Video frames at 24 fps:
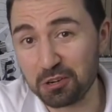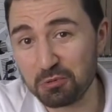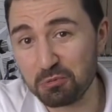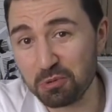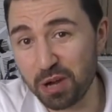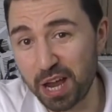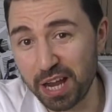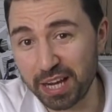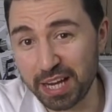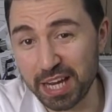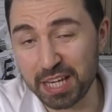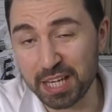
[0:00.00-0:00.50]
We
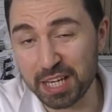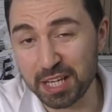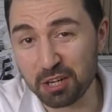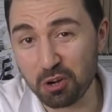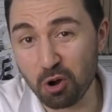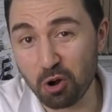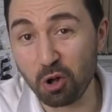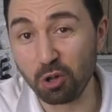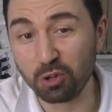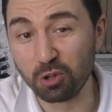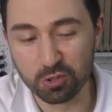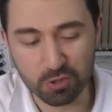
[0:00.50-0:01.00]
are getting
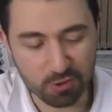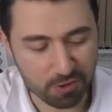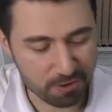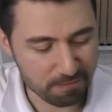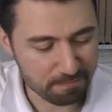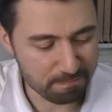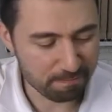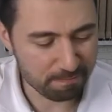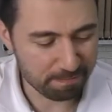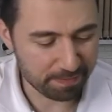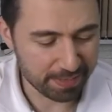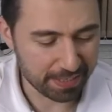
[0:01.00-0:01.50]
older,
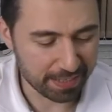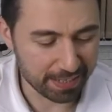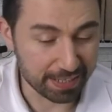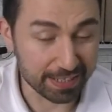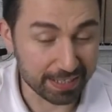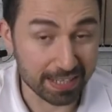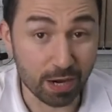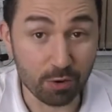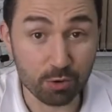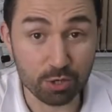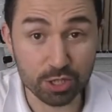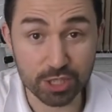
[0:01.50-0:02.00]
and
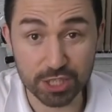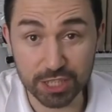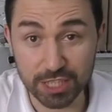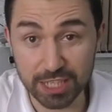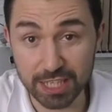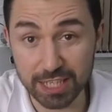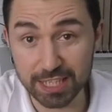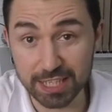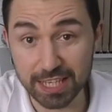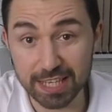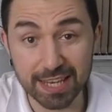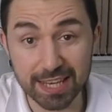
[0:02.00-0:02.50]
our
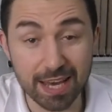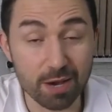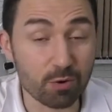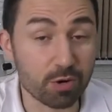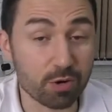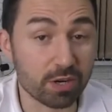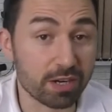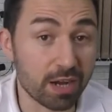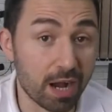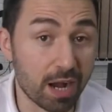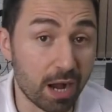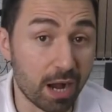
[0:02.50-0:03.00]
skin and our
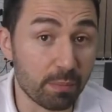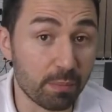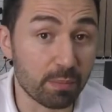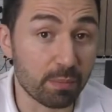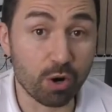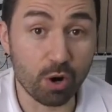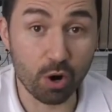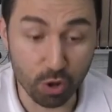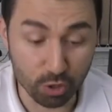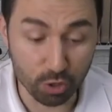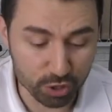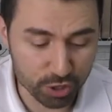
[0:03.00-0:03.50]
gum
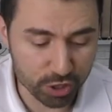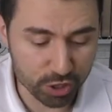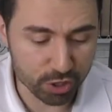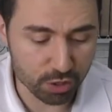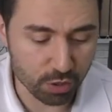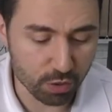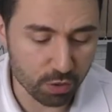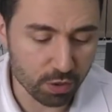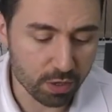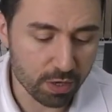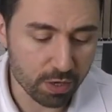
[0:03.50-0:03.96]
also.